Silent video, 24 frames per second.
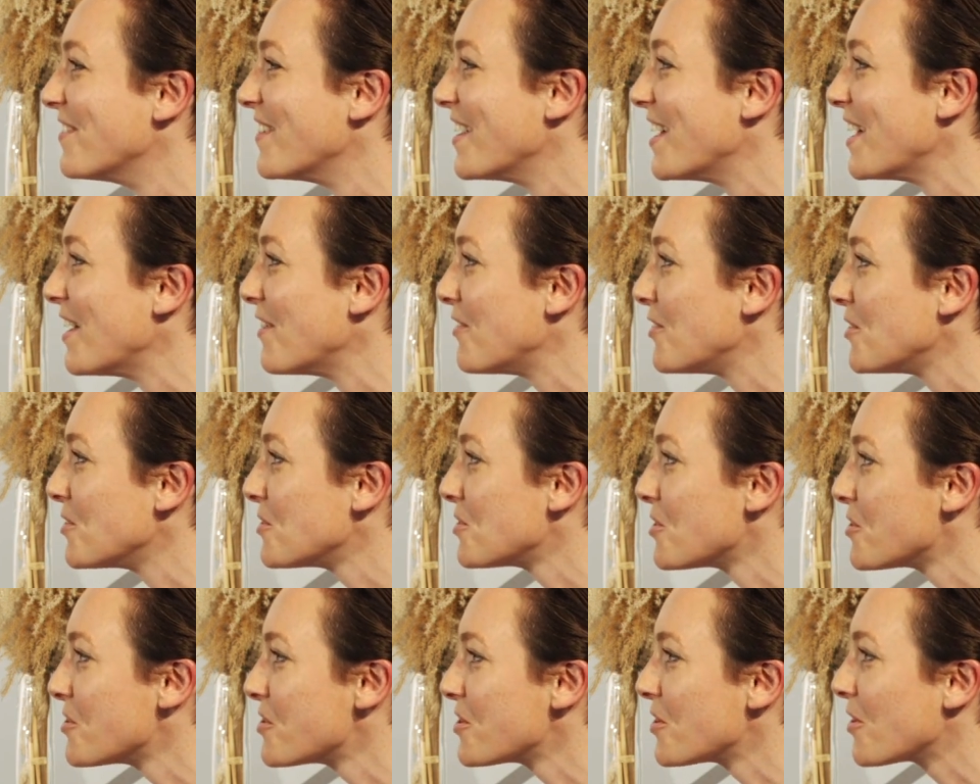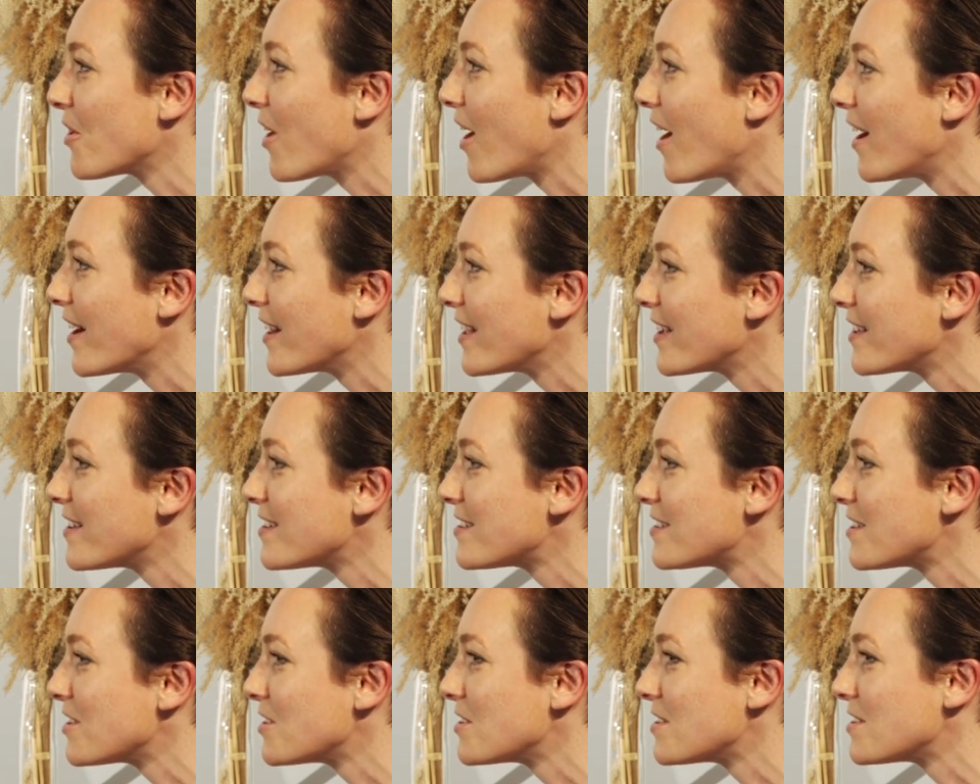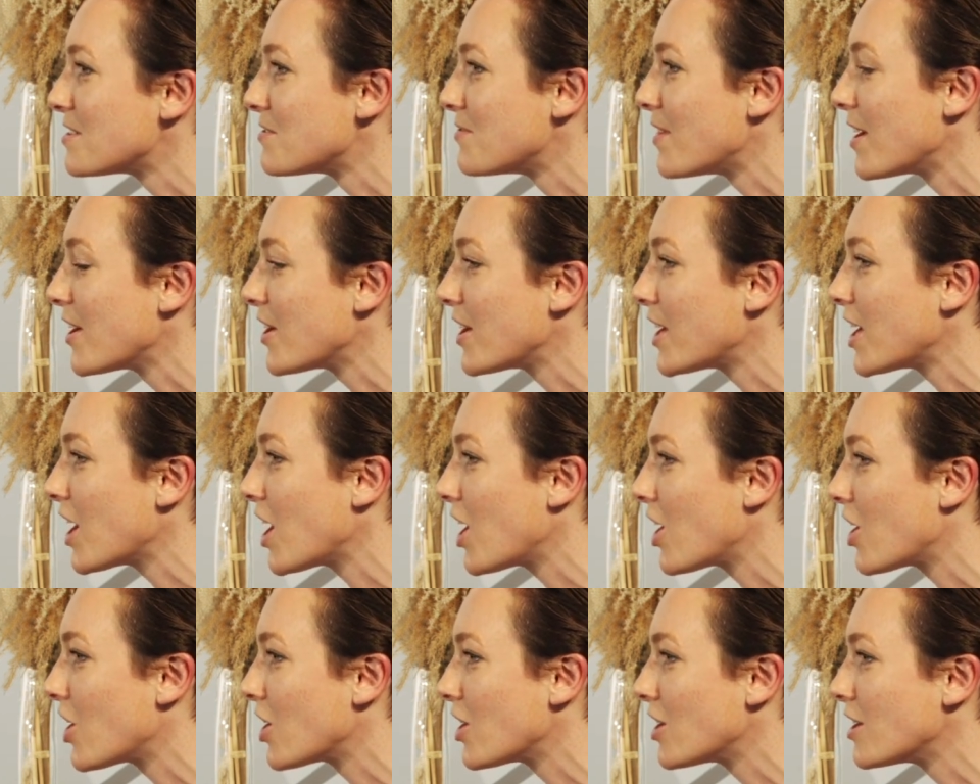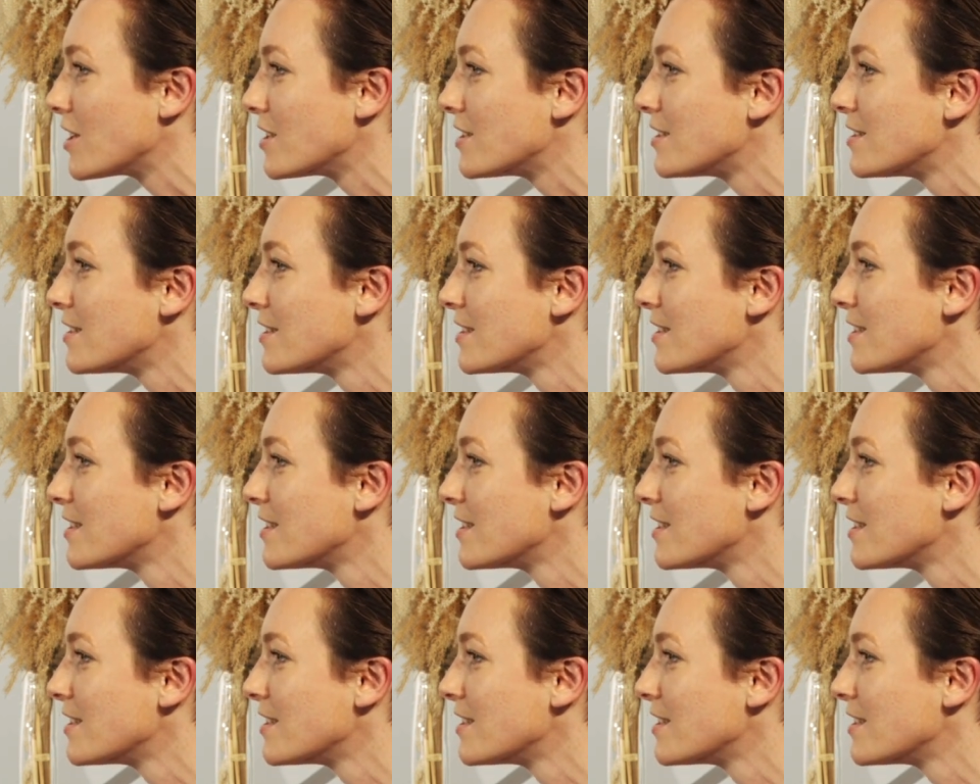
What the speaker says: If you know your audience, it's very hard,